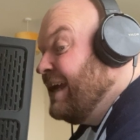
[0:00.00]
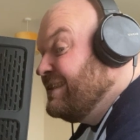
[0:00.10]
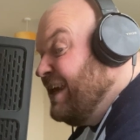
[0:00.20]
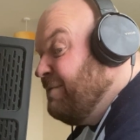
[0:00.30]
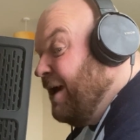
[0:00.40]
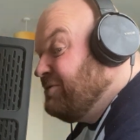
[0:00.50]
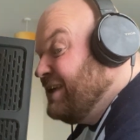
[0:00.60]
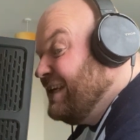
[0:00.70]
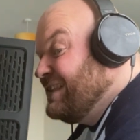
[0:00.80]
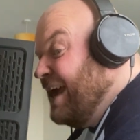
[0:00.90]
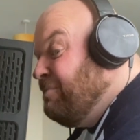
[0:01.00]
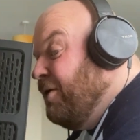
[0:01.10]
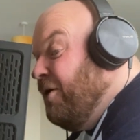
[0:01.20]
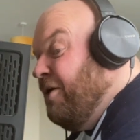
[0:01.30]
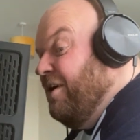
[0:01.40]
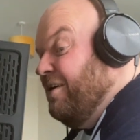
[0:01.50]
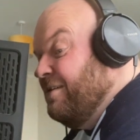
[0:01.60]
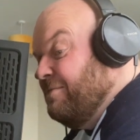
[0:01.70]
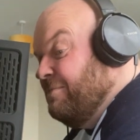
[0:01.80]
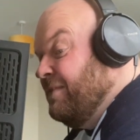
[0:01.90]
team outings and more.
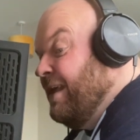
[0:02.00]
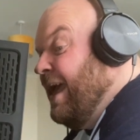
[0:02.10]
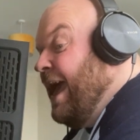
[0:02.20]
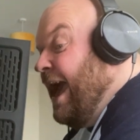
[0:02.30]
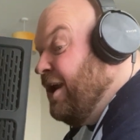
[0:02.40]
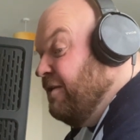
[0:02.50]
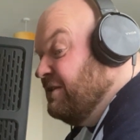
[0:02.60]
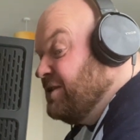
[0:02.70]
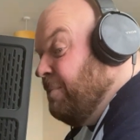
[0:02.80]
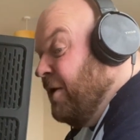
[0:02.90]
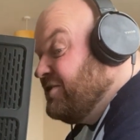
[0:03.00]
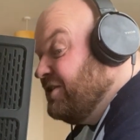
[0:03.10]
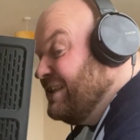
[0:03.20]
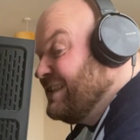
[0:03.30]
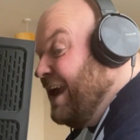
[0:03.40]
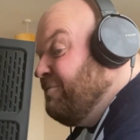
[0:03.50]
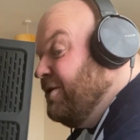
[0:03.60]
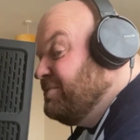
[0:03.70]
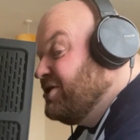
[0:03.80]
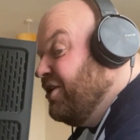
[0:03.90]
Head over to
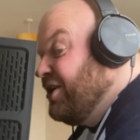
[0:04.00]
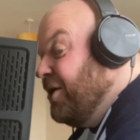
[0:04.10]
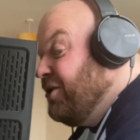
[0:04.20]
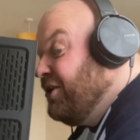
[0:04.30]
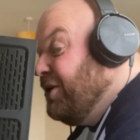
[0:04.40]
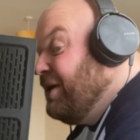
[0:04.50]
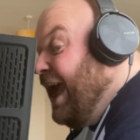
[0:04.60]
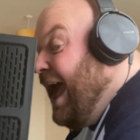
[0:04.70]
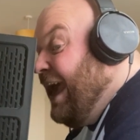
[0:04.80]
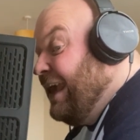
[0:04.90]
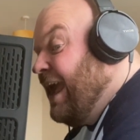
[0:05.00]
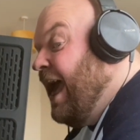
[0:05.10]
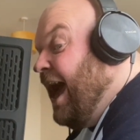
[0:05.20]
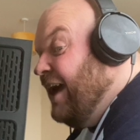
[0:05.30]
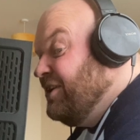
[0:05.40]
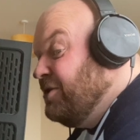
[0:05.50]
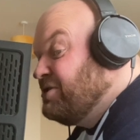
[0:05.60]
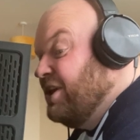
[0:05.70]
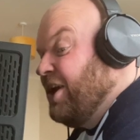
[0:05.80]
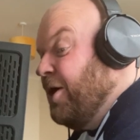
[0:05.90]
puzzledescaperooms.co.uk and use
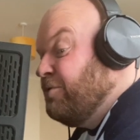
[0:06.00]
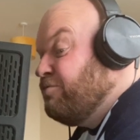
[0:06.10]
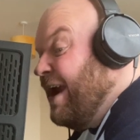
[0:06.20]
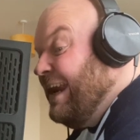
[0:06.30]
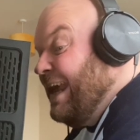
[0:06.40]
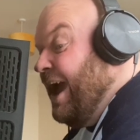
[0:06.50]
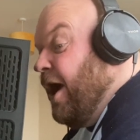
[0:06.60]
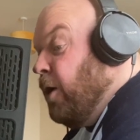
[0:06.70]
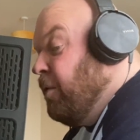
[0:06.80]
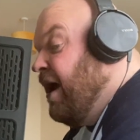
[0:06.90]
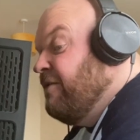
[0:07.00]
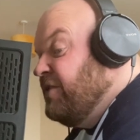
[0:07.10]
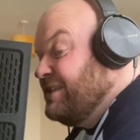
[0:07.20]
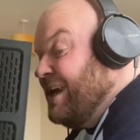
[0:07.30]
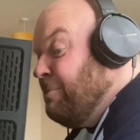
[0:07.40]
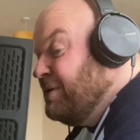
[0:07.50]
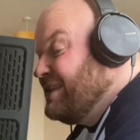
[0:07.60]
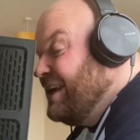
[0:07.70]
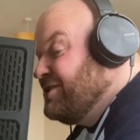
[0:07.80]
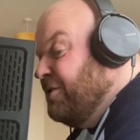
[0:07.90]
the code RADIO for
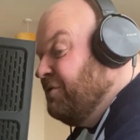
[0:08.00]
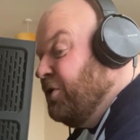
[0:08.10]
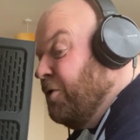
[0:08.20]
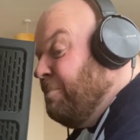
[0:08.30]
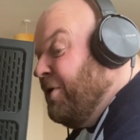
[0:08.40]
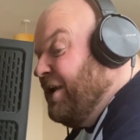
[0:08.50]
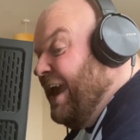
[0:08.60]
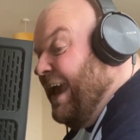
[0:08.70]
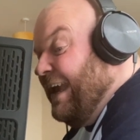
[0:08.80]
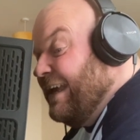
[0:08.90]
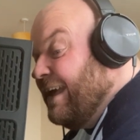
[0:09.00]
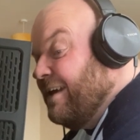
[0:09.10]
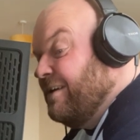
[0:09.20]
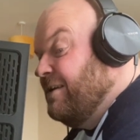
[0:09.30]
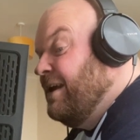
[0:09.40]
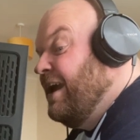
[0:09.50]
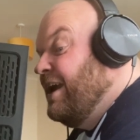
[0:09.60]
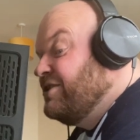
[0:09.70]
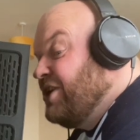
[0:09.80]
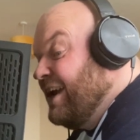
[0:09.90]
10% off your booking.
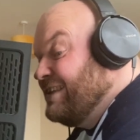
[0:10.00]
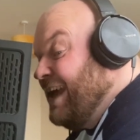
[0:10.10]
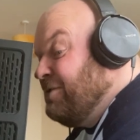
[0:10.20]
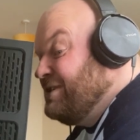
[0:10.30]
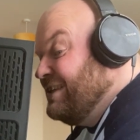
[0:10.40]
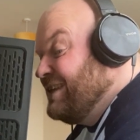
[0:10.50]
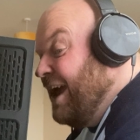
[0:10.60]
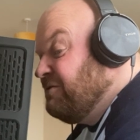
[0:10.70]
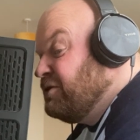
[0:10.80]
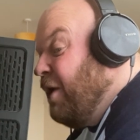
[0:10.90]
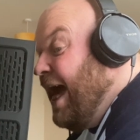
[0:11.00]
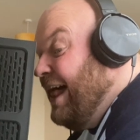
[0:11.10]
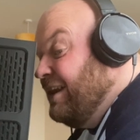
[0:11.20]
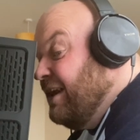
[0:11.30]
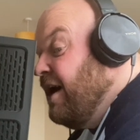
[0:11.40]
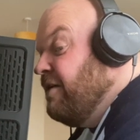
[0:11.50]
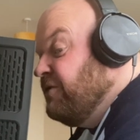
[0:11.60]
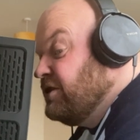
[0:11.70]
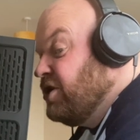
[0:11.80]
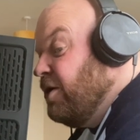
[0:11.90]
Check us out in Taft's Well
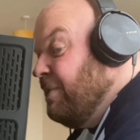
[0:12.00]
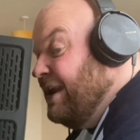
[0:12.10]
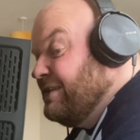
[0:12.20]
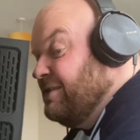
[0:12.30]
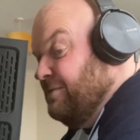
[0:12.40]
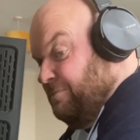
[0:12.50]
for 2 minutes.